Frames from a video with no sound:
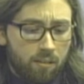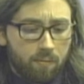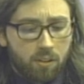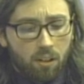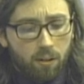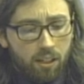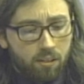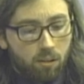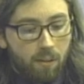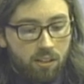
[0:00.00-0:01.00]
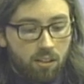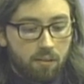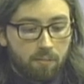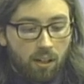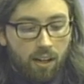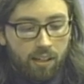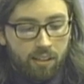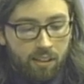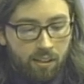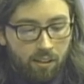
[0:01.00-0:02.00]
So you mentioned a
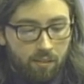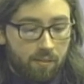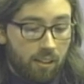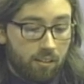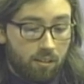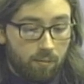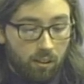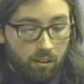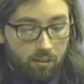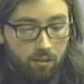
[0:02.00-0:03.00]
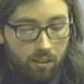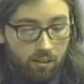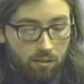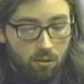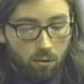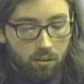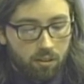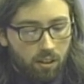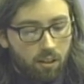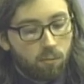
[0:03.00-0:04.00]
variety of things you've learned in this course.
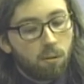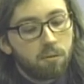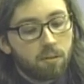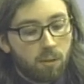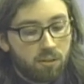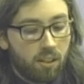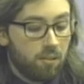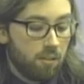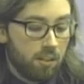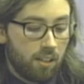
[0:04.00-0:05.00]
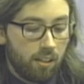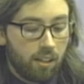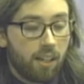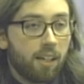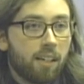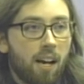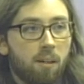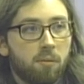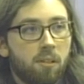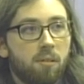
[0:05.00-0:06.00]
What was the most interesting, and how
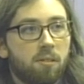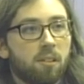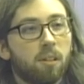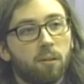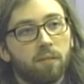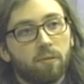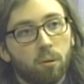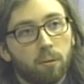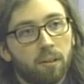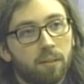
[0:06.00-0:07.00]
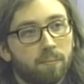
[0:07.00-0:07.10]
will you use it going forward?